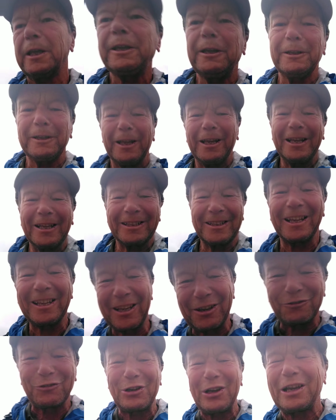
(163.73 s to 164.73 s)
they, they
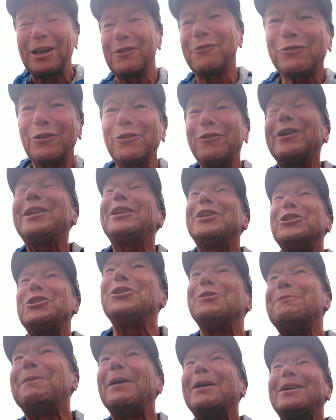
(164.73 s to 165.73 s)
give you a handful of
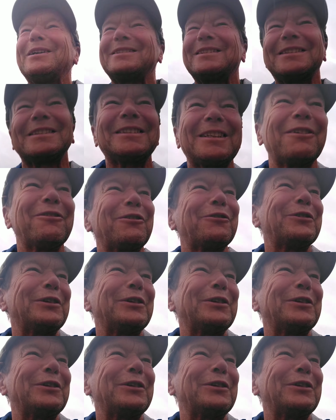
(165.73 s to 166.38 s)
energy bars and stuff.